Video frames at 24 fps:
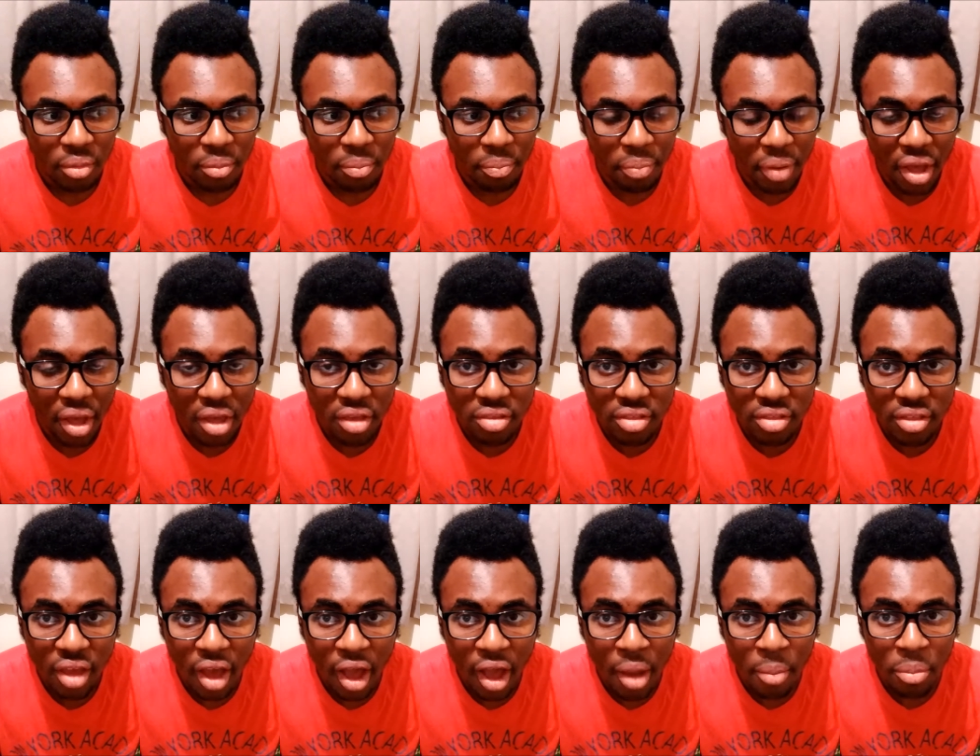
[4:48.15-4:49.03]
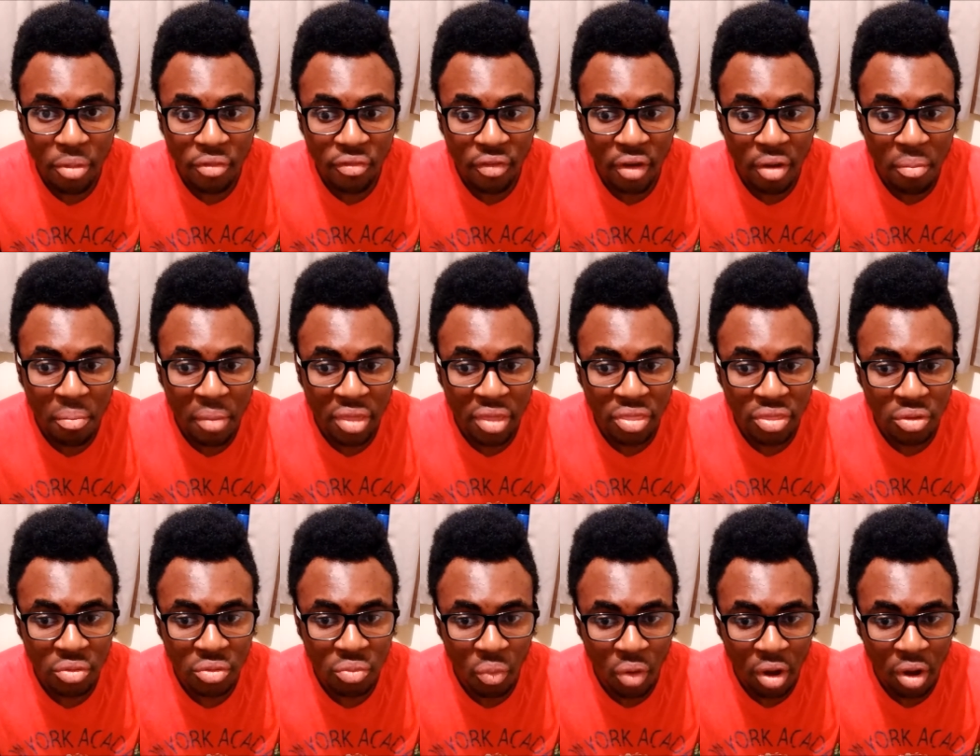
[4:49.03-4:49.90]
Personally, I prefer
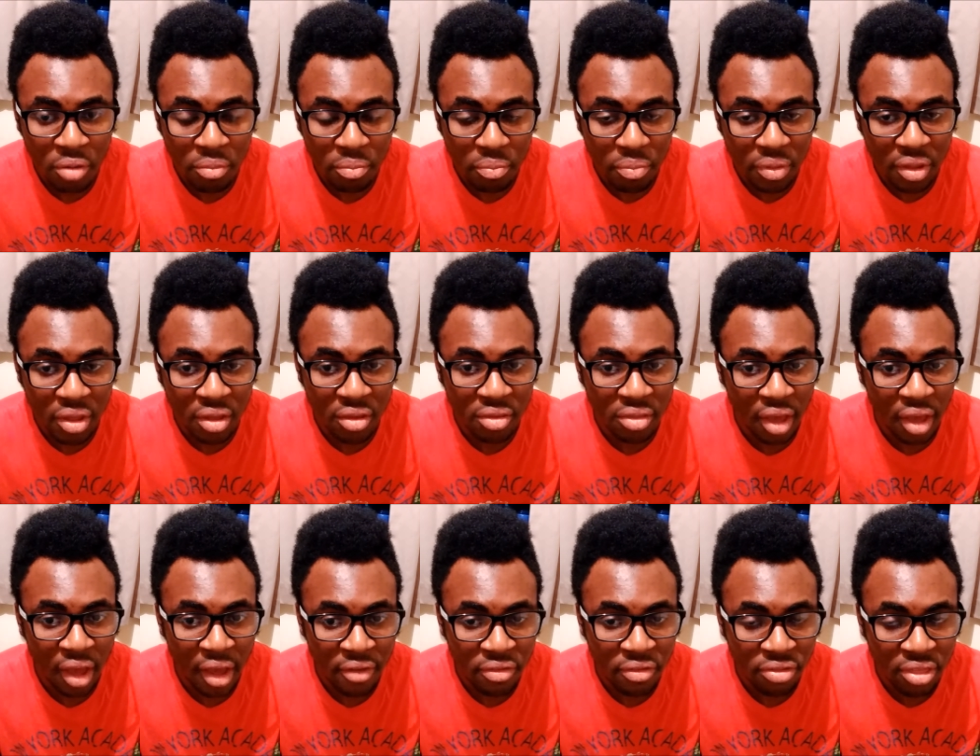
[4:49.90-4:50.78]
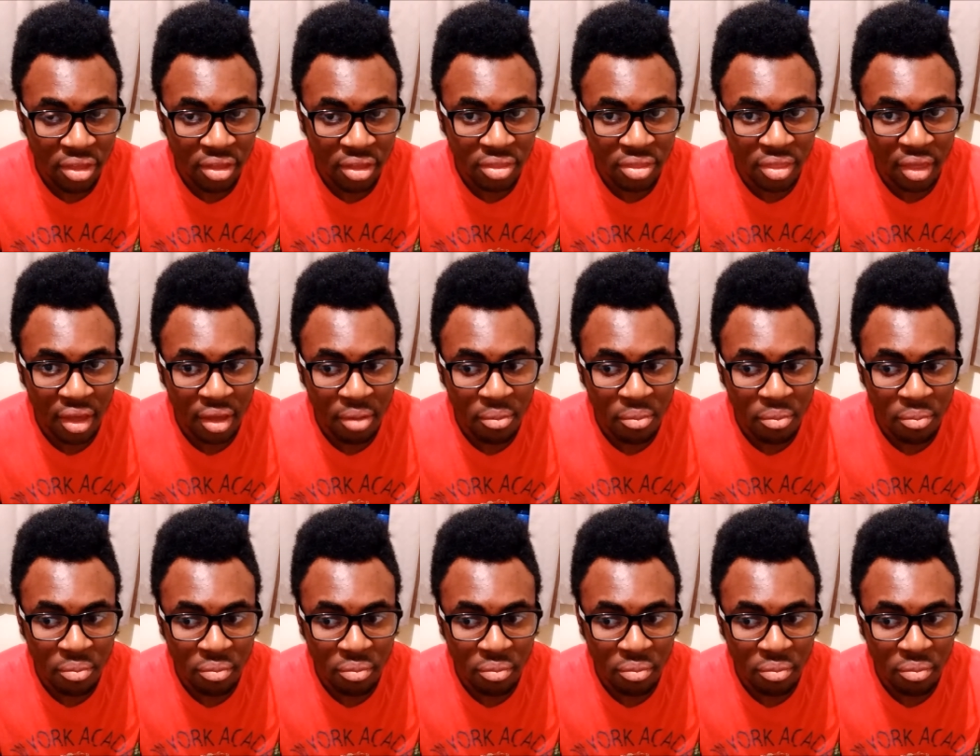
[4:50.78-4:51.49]
method one because I think that